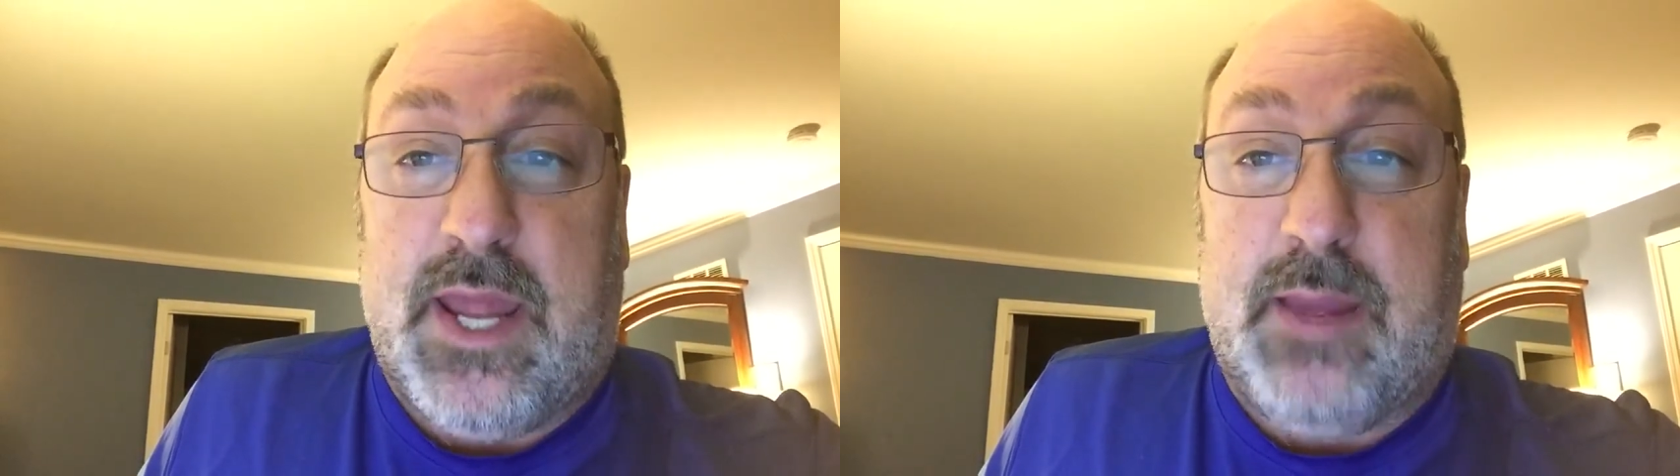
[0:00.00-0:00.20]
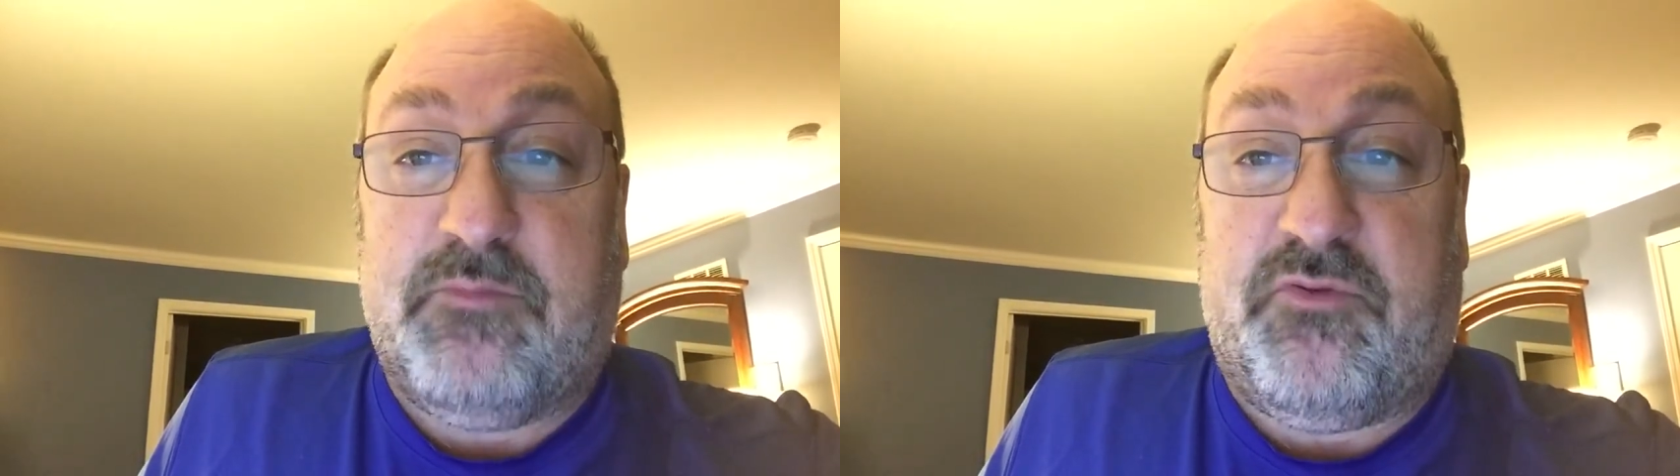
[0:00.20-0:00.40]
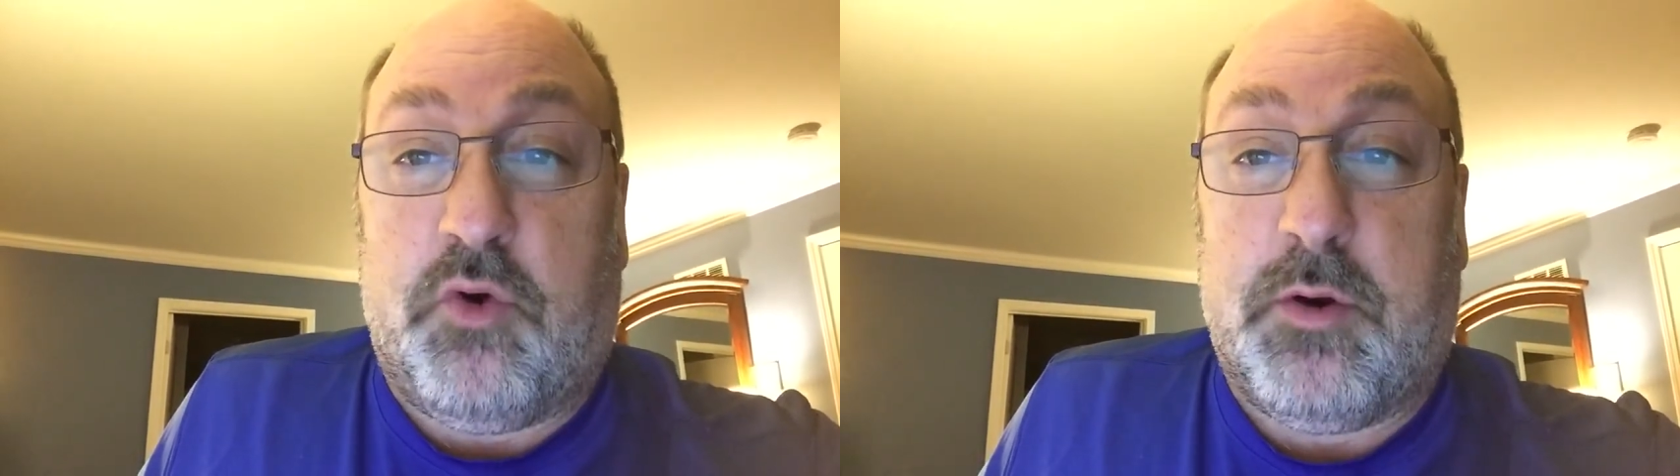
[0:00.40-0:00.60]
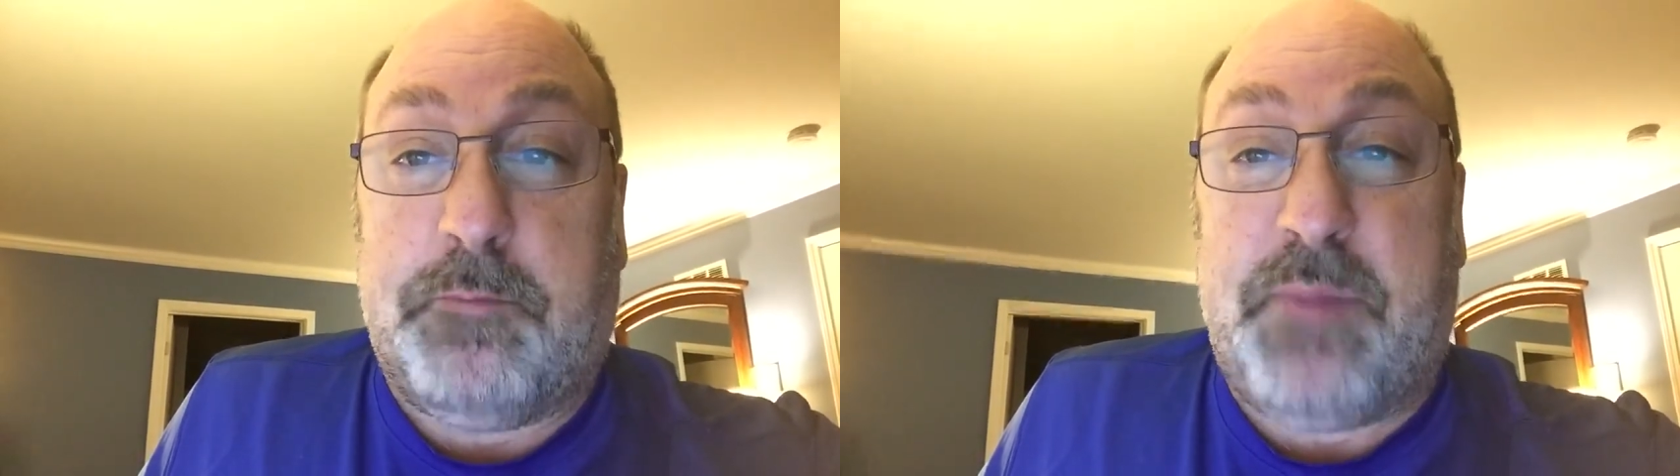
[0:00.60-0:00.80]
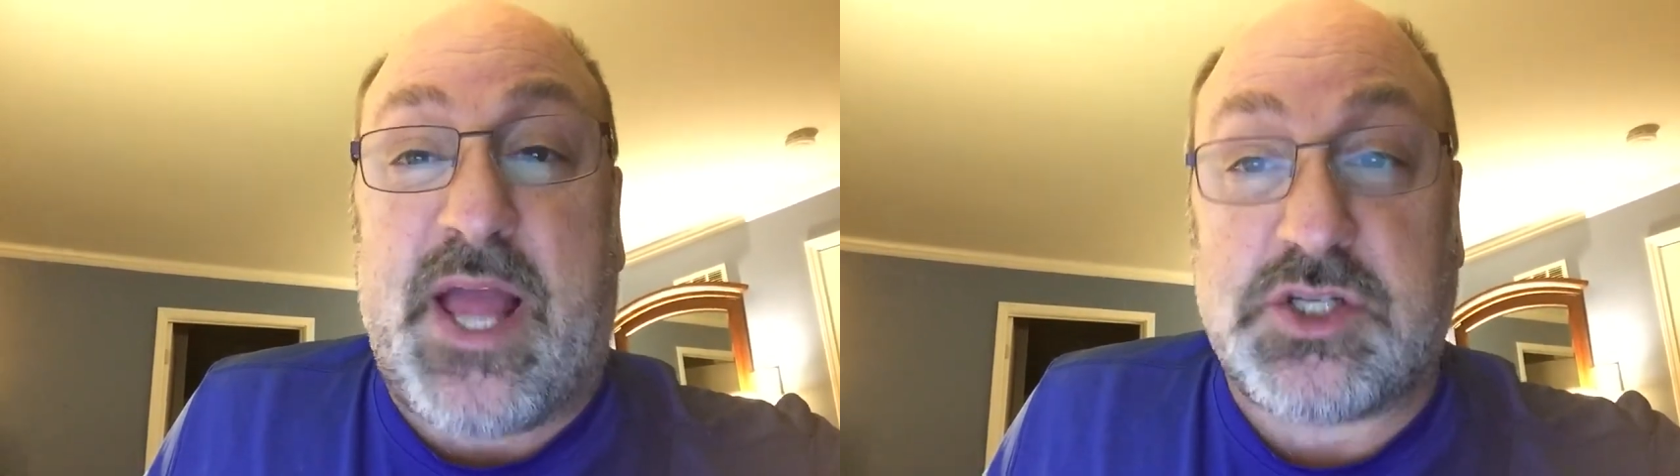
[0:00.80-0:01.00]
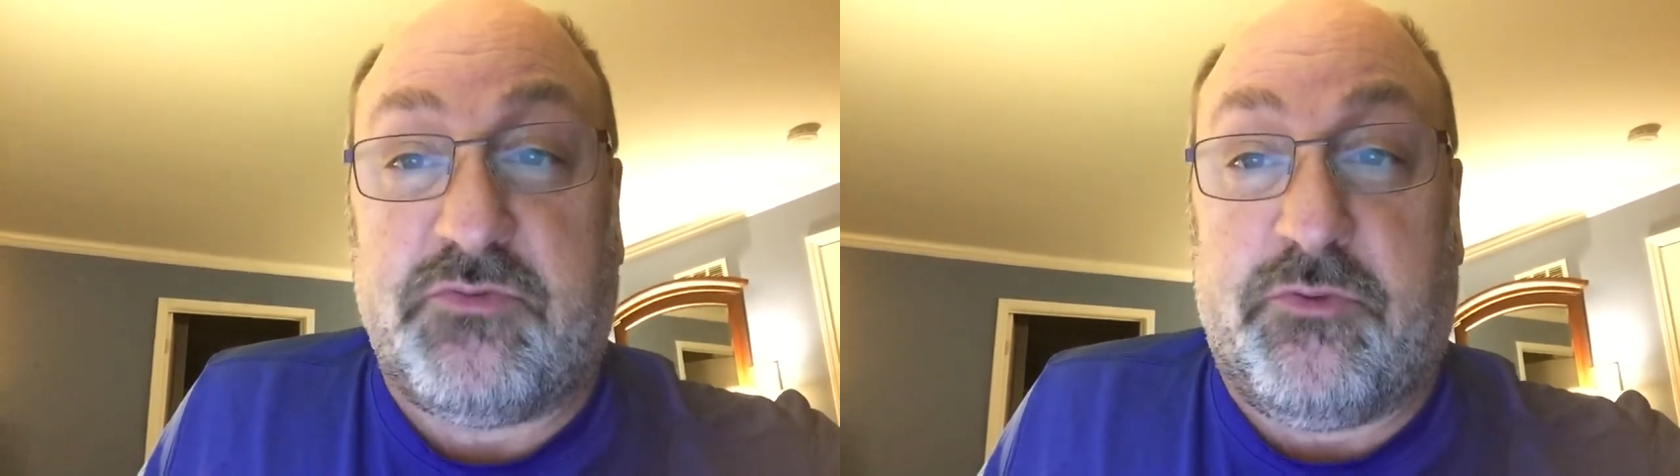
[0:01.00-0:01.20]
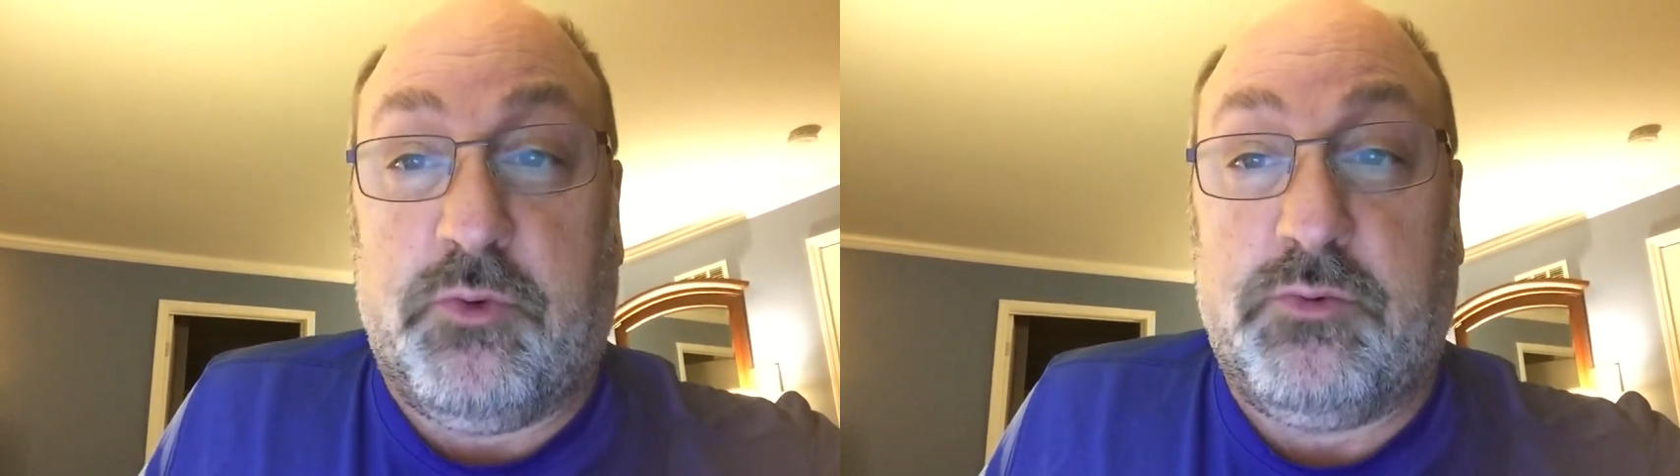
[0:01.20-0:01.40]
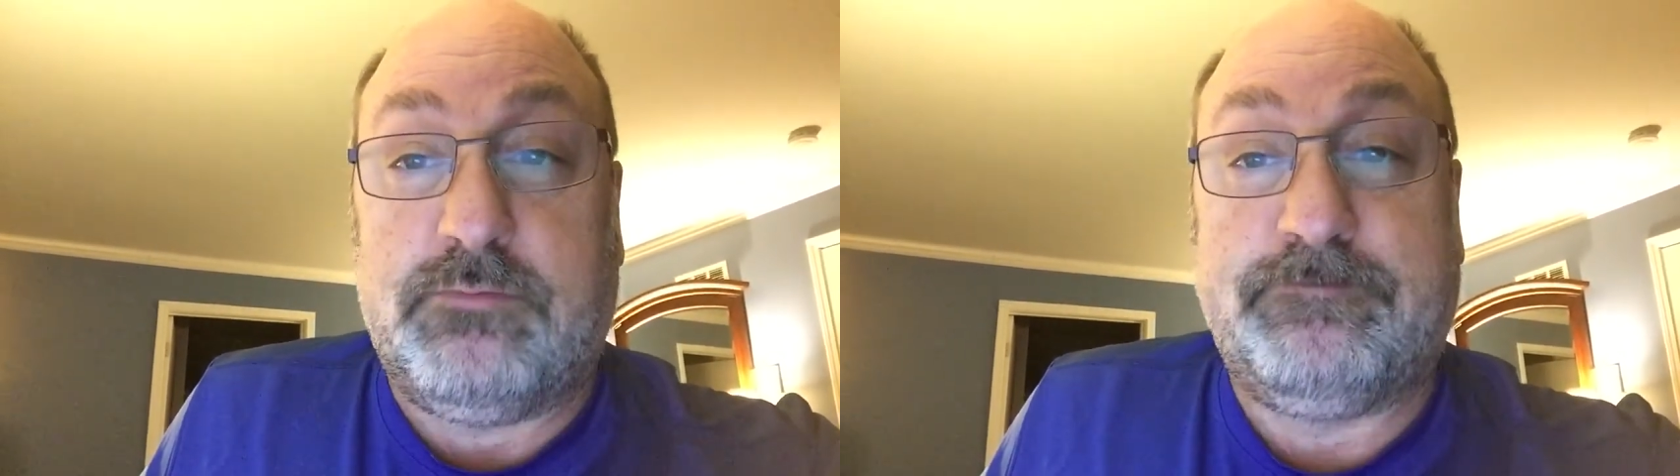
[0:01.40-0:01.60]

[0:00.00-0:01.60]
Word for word: name for passion fruit.